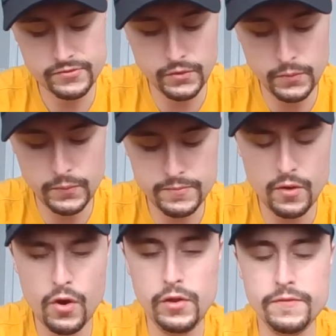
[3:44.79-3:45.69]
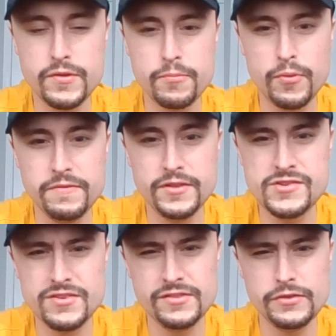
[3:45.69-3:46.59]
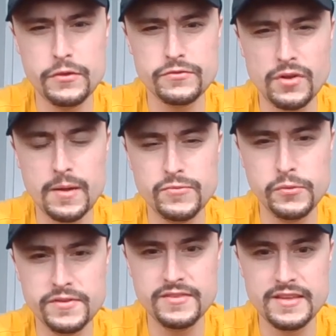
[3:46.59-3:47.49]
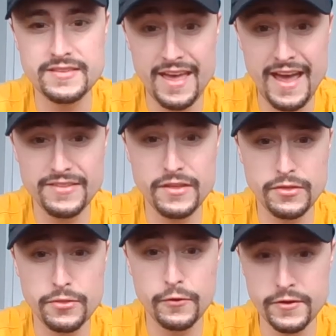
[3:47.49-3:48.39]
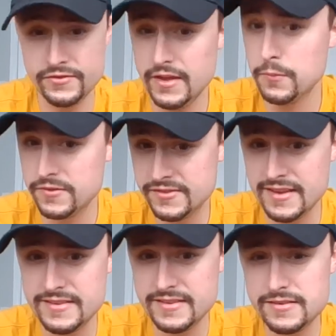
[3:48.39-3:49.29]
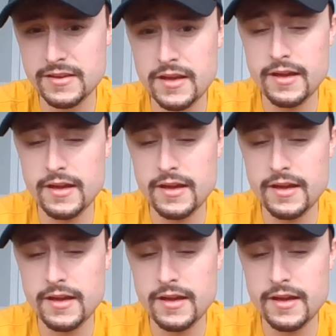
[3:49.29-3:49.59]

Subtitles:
So all of the privileges that those top two estates had that the third estate resented,